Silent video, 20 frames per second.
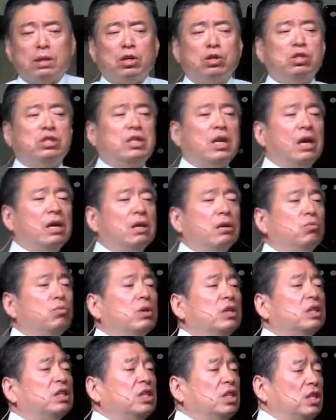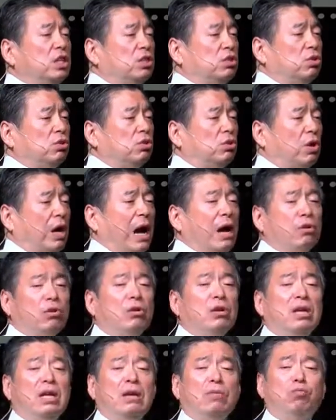Christianity will teach you how to
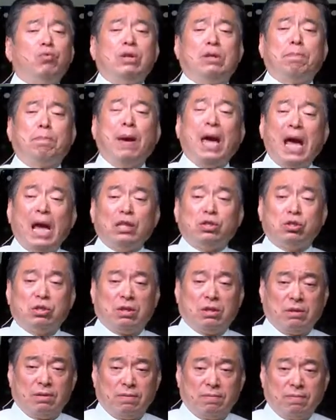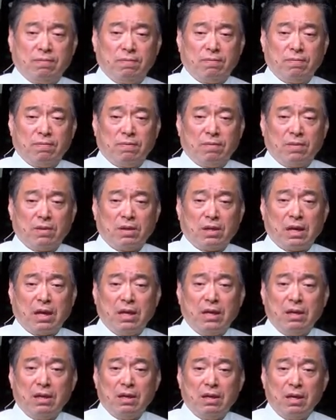live with passion.
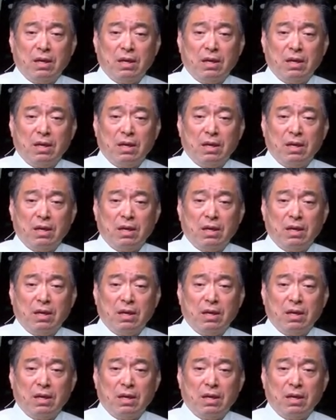Okay?